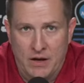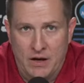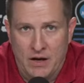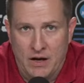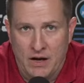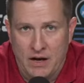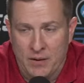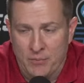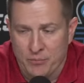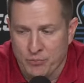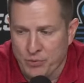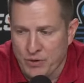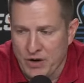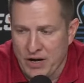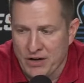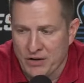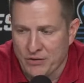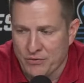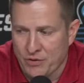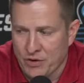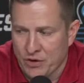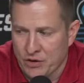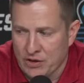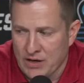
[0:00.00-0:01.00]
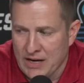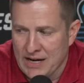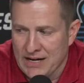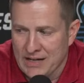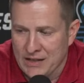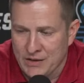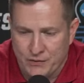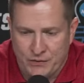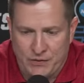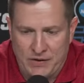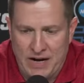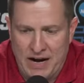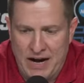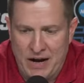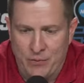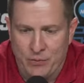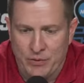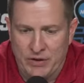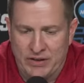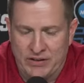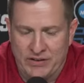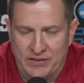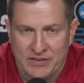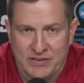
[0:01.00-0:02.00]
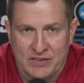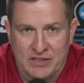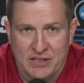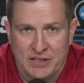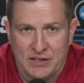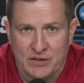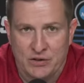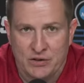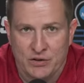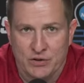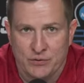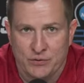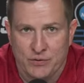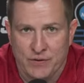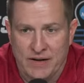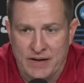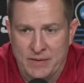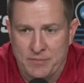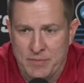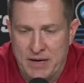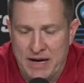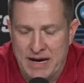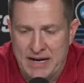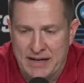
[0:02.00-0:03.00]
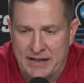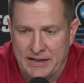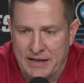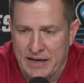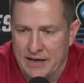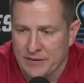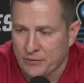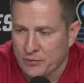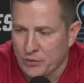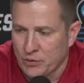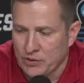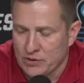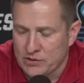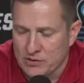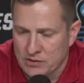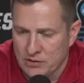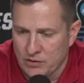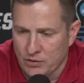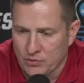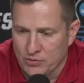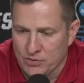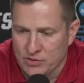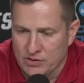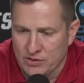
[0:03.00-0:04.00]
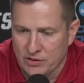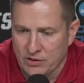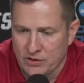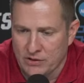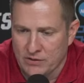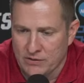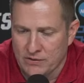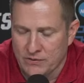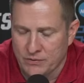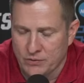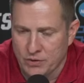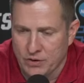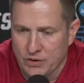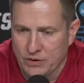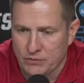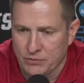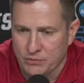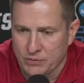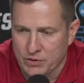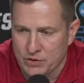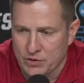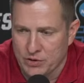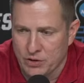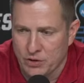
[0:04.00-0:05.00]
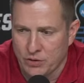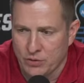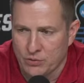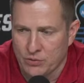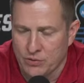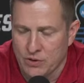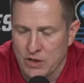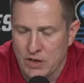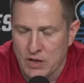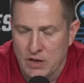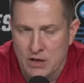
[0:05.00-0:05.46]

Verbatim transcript: I'm proud of our guys for how we continued to fight back after a slow start. Thought we showed a